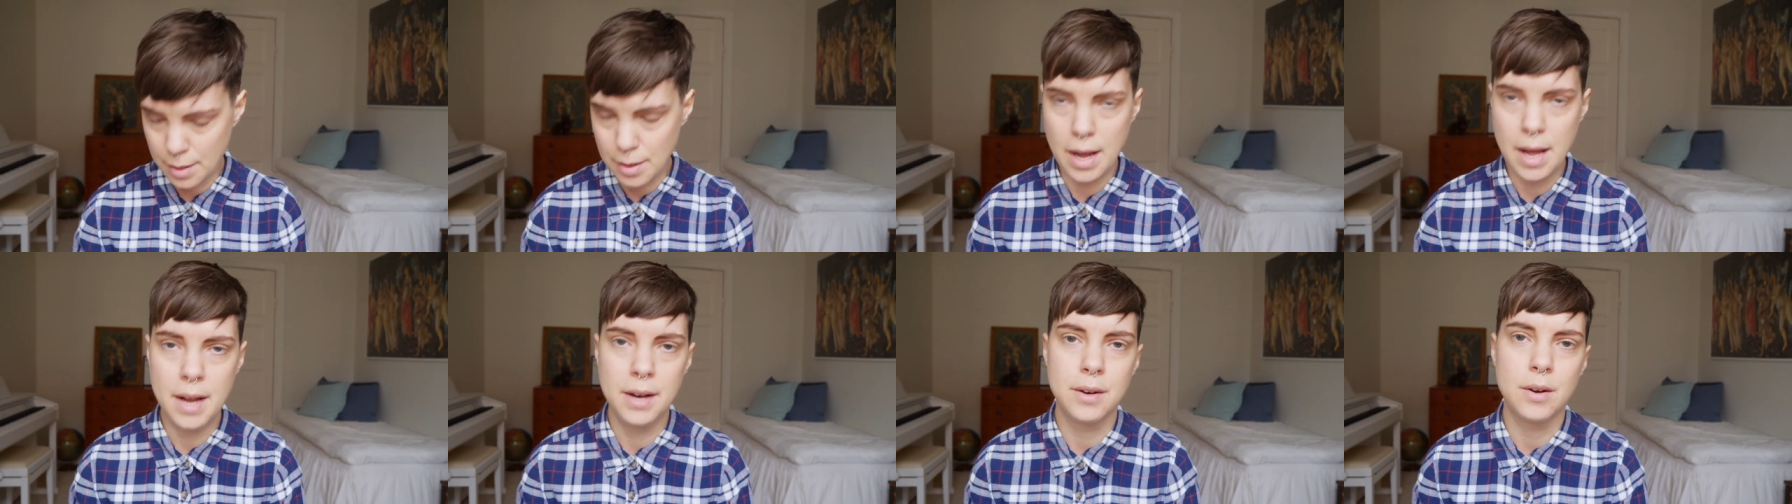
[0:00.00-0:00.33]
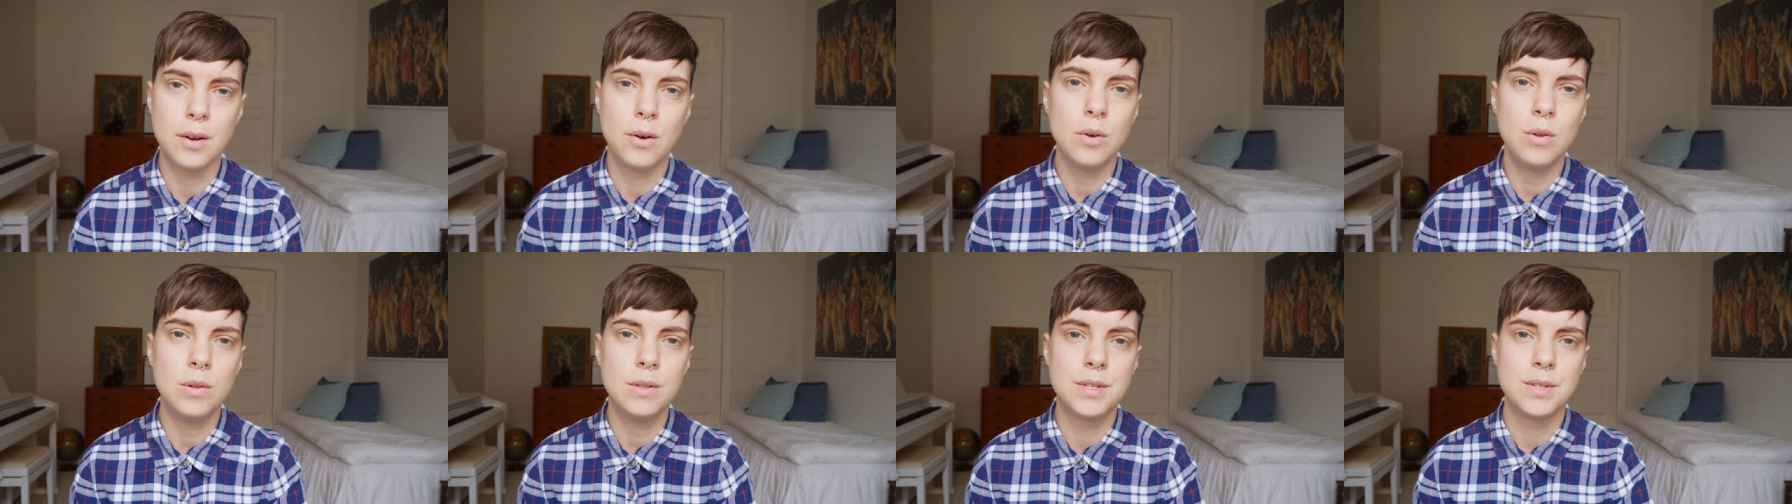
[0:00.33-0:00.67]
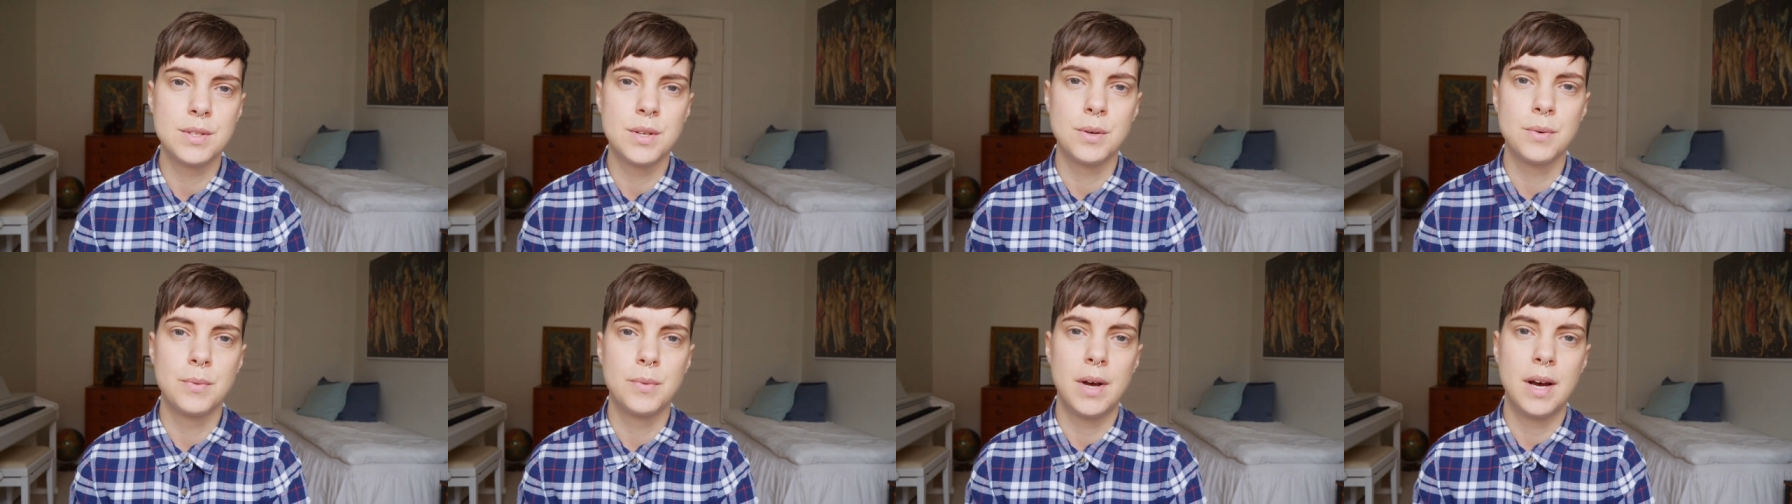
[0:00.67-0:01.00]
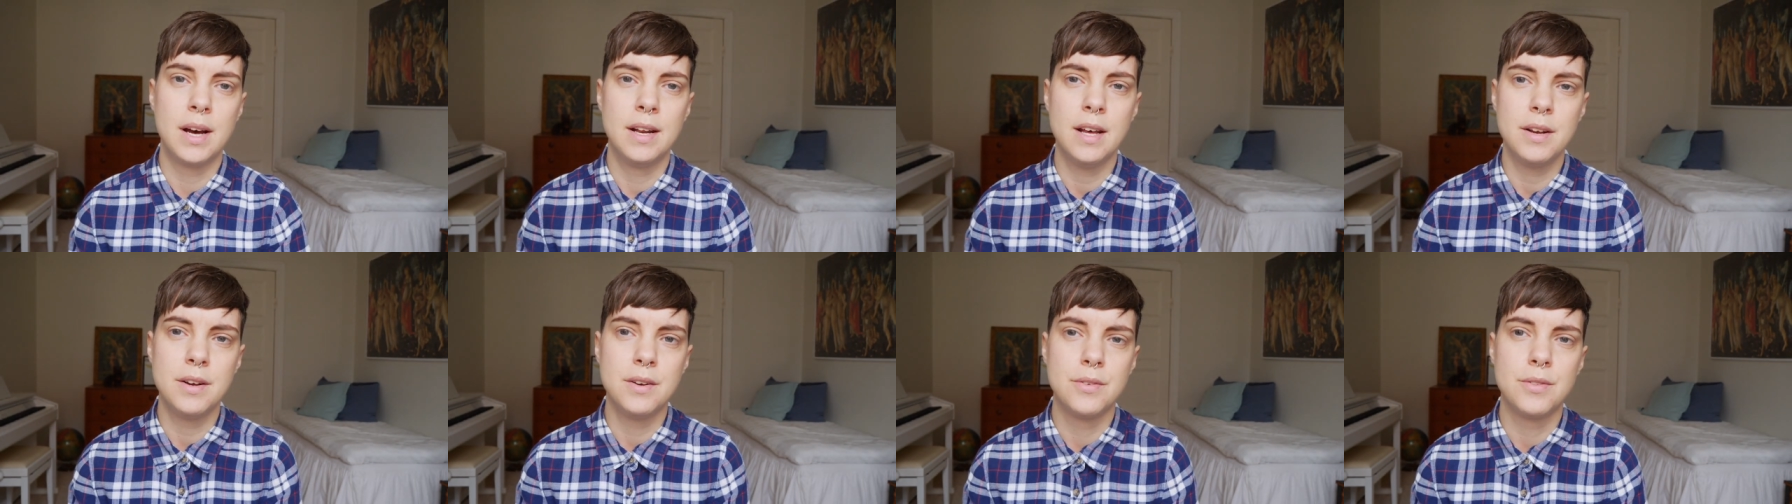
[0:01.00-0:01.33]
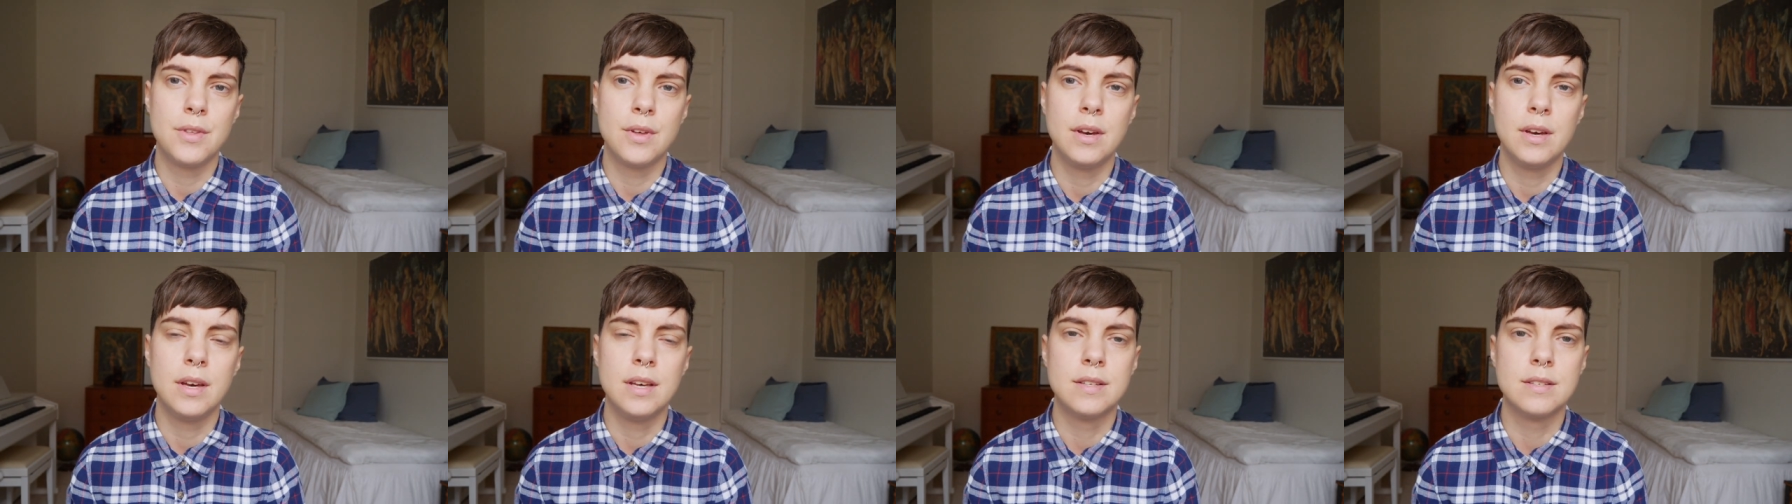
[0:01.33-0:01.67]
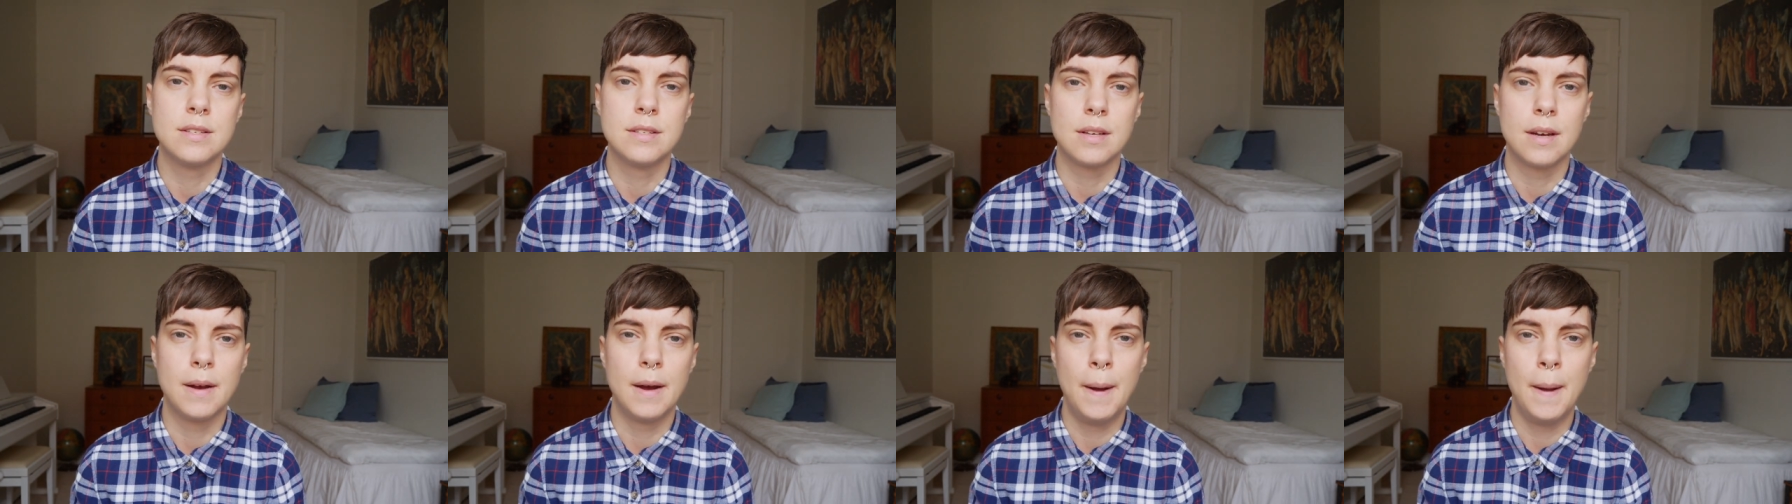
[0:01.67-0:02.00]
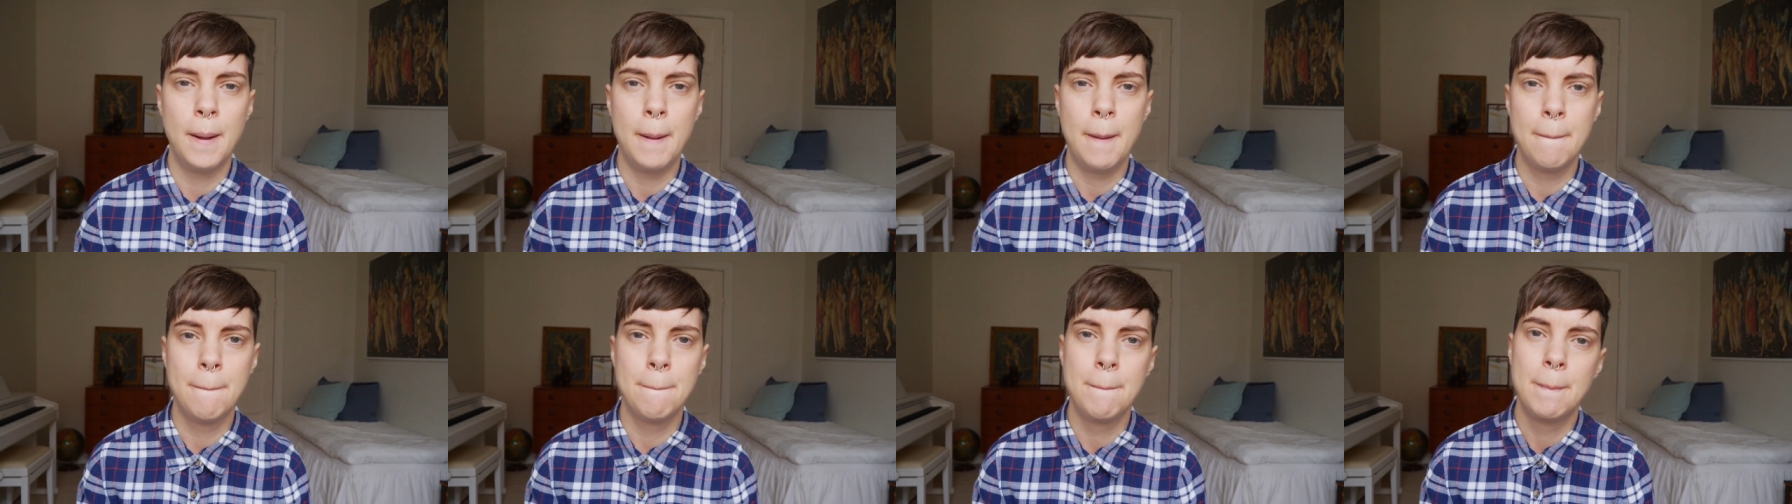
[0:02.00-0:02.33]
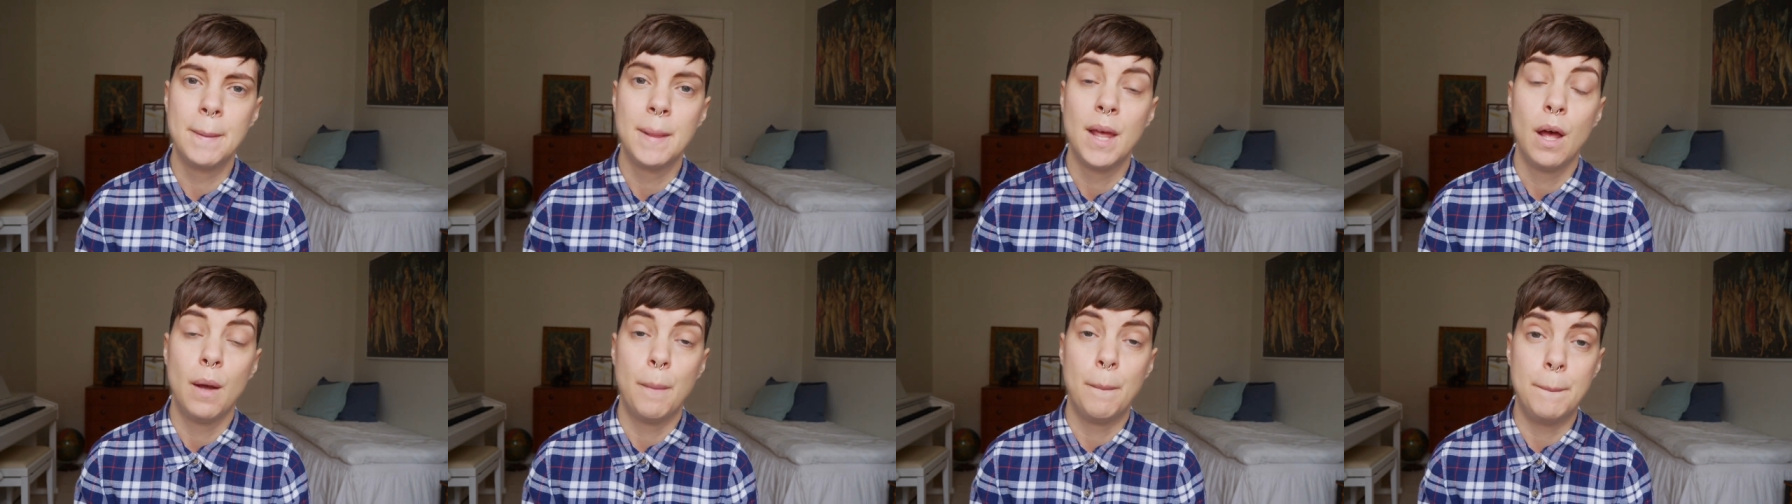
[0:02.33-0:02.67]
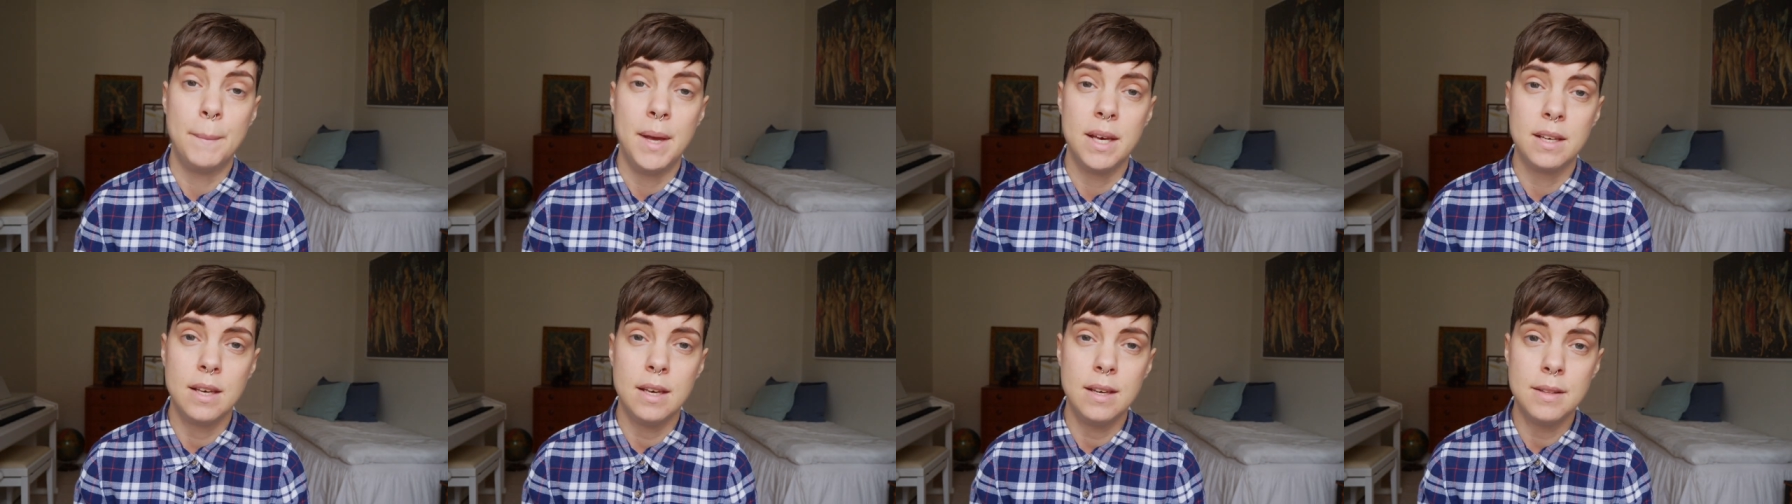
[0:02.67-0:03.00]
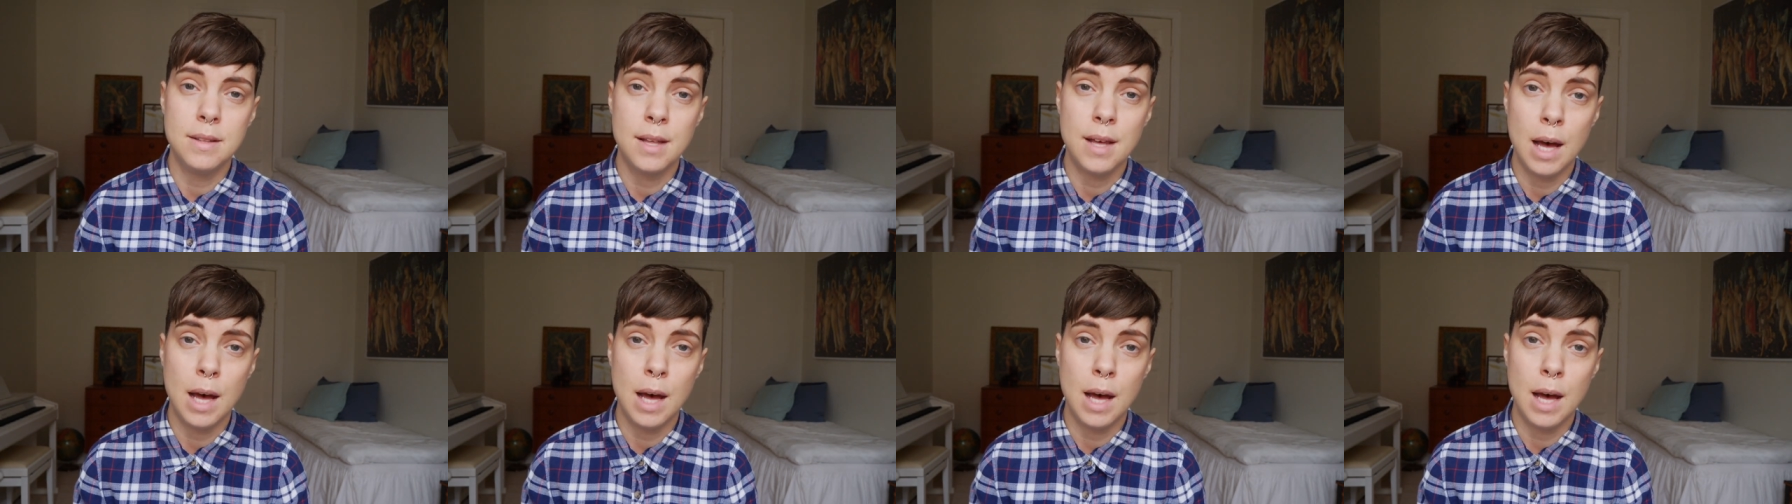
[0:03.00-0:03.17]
And also, another thing is um, making